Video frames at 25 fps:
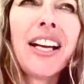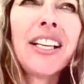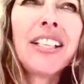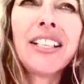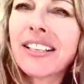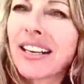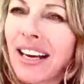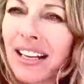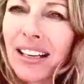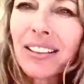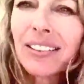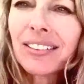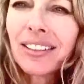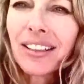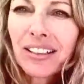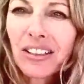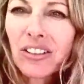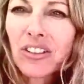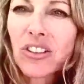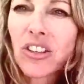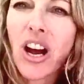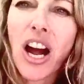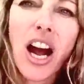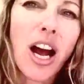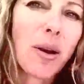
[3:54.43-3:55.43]
You get a
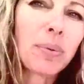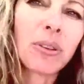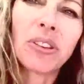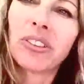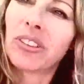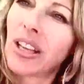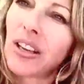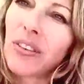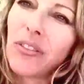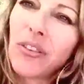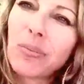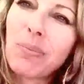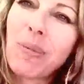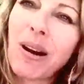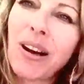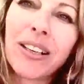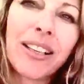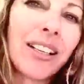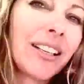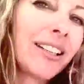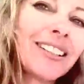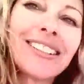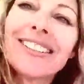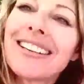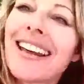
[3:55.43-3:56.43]
second job, you save your
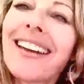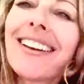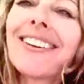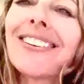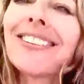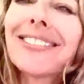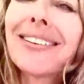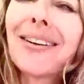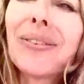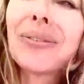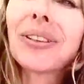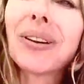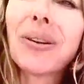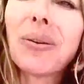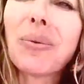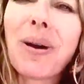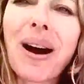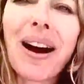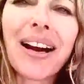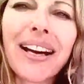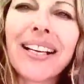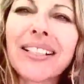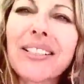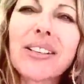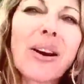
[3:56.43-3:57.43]
money, and you take yourself to
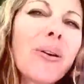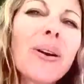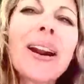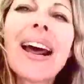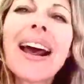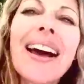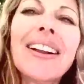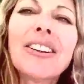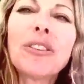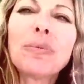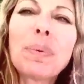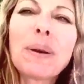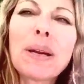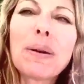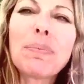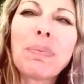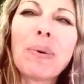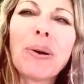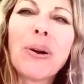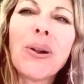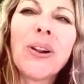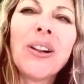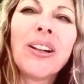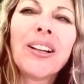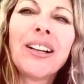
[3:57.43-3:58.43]
Hawaii. Don't ask
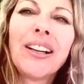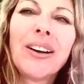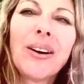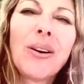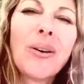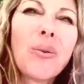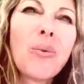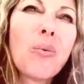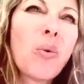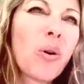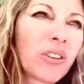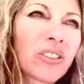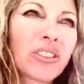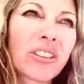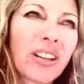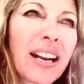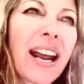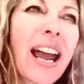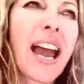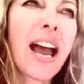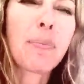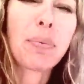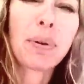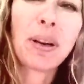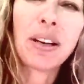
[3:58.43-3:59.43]
people what's going
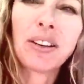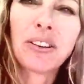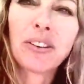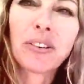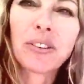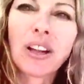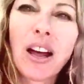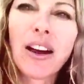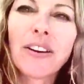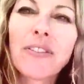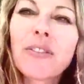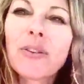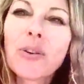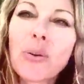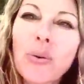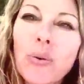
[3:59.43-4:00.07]
to happen in your life,